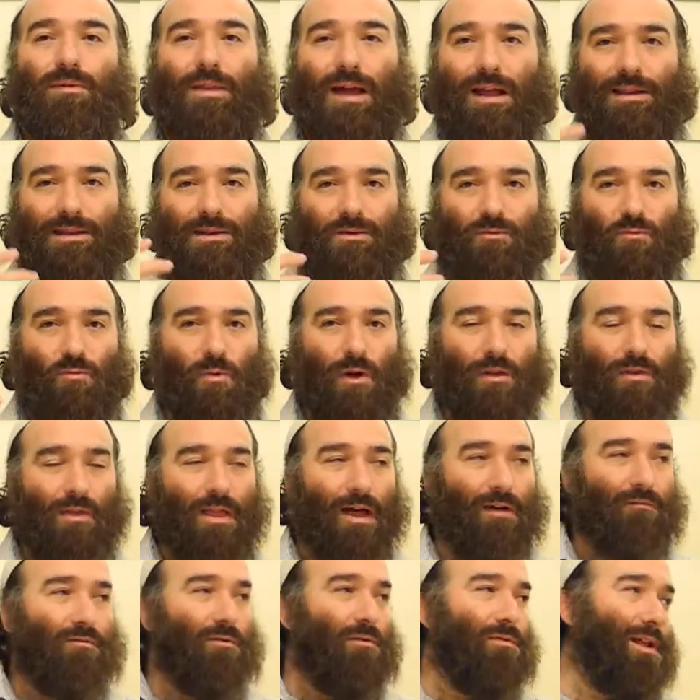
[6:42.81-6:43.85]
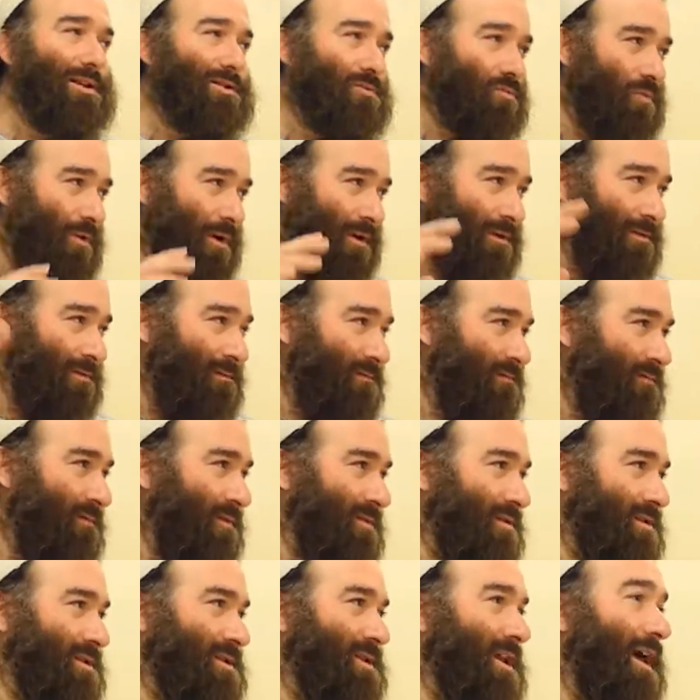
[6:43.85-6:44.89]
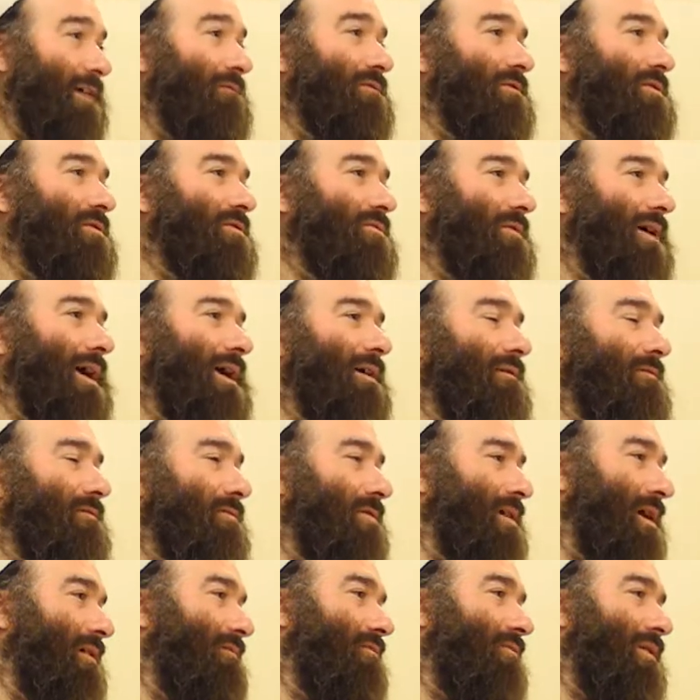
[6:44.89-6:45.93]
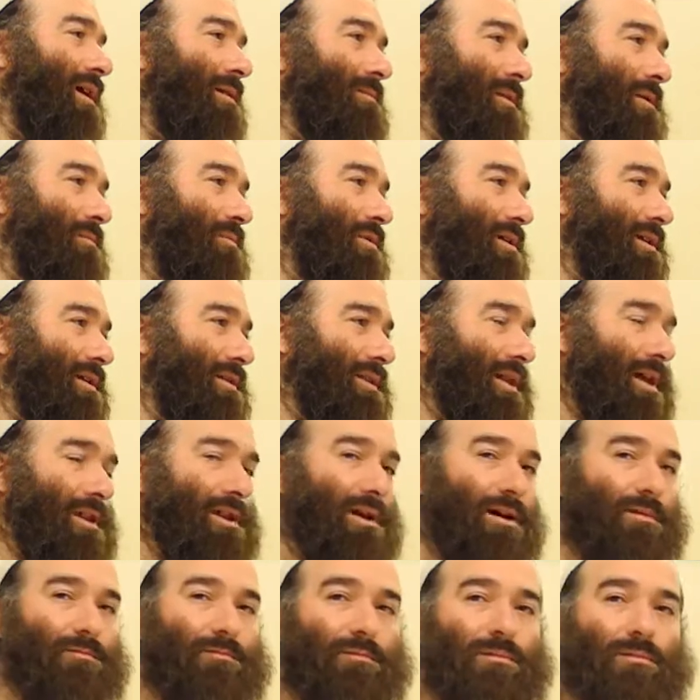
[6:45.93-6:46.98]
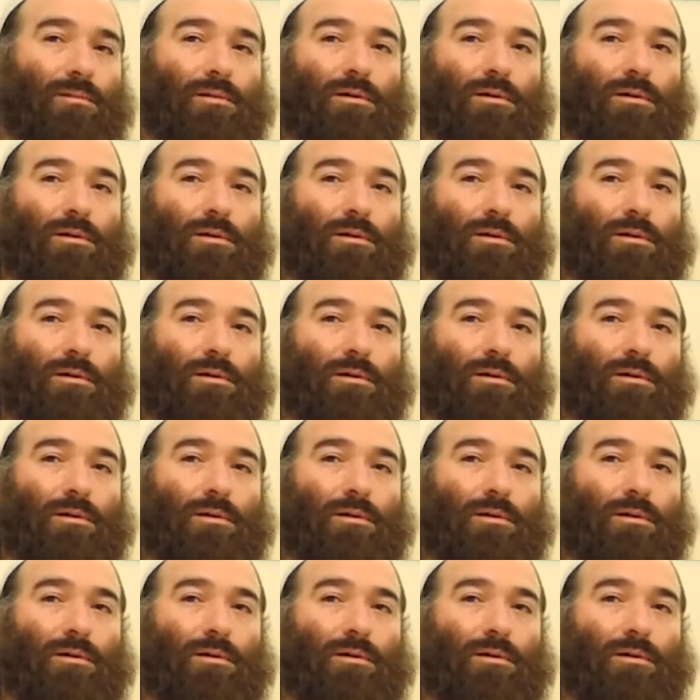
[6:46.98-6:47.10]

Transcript: That's one level. That's one philosophical way of love. Why am I bringing that up?